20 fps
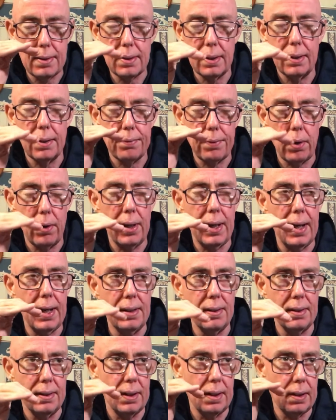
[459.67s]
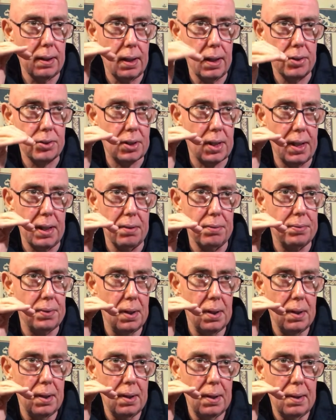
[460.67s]
at the very end, in the last kind of
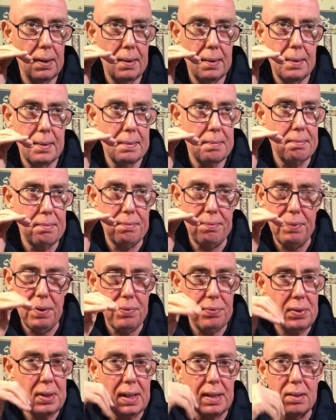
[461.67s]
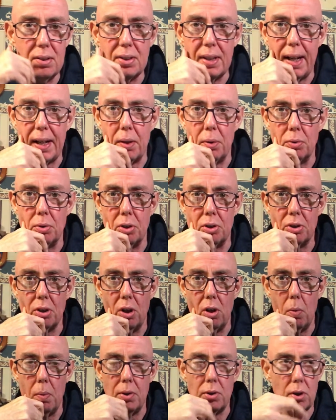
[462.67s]
15 seconds or
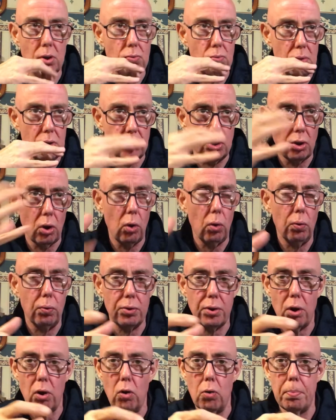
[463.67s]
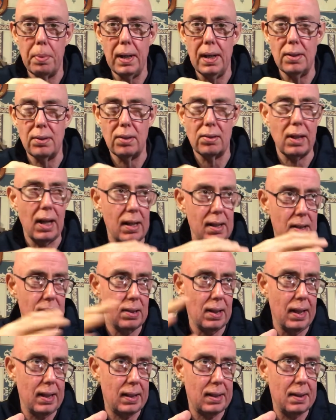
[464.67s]
so, which just resolves the whole piece. It's
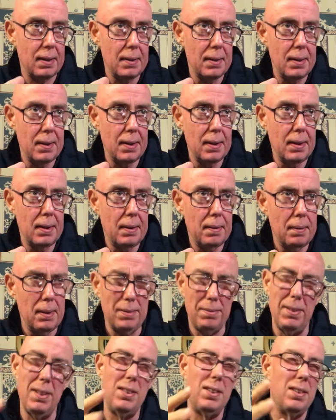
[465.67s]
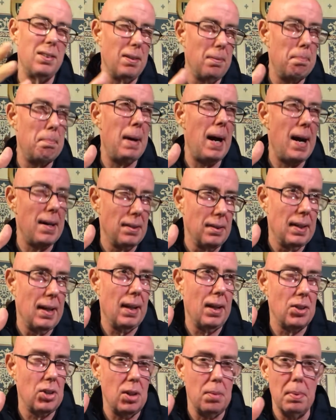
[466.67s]
like. This is a bad
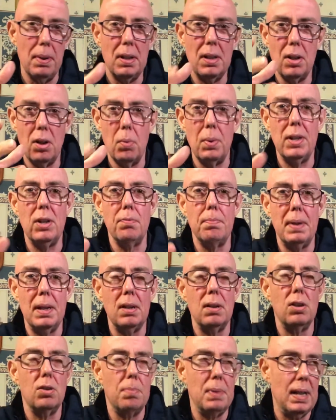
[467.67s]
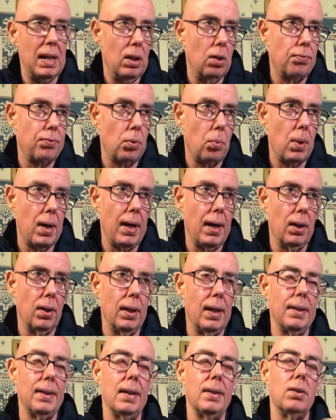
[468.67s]
analogy, but you know when you've been ill for a while
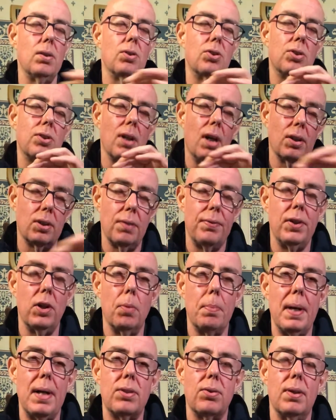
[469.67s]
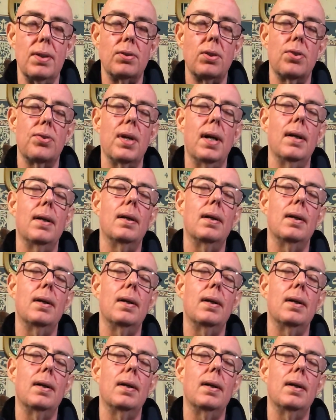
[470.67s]
and then you start to feel better, and it's just that